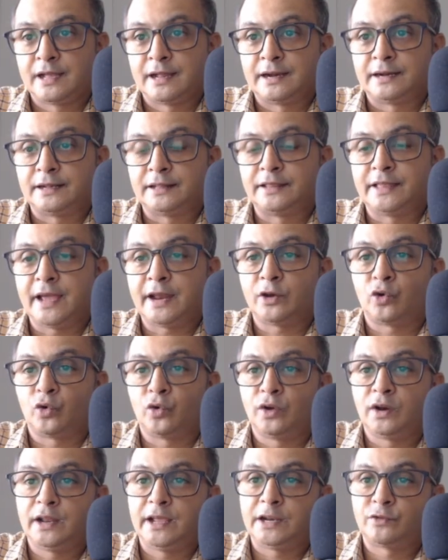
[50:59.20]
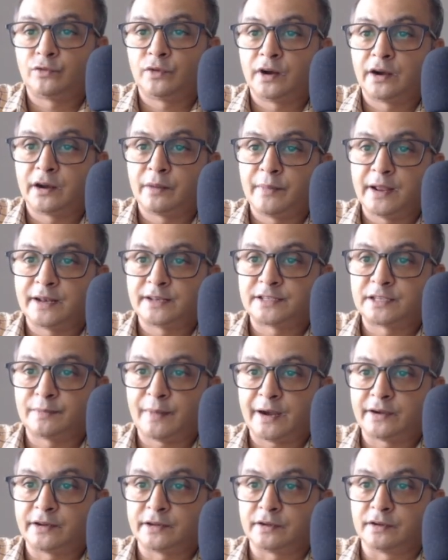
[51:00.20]
Then only it will remain
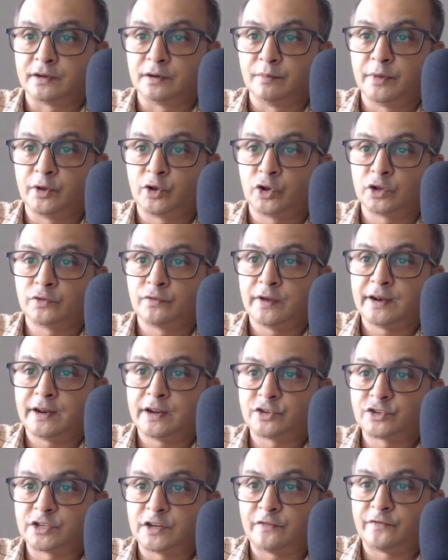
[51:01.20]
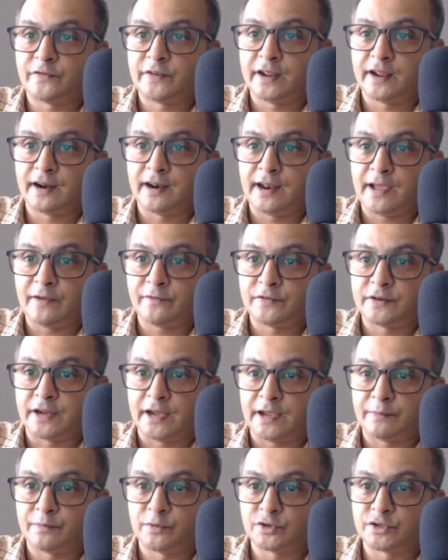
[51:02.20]
symmetrical, because when you're shifting left, you
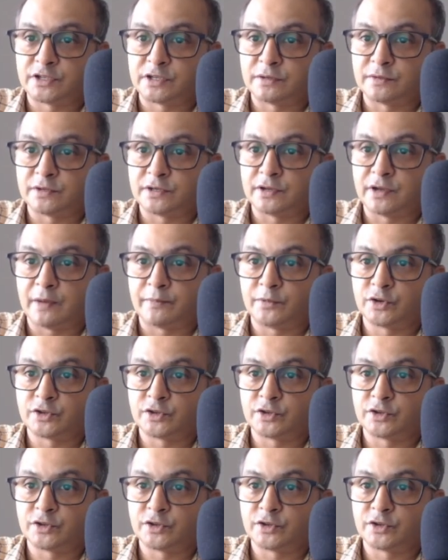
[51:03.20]
have to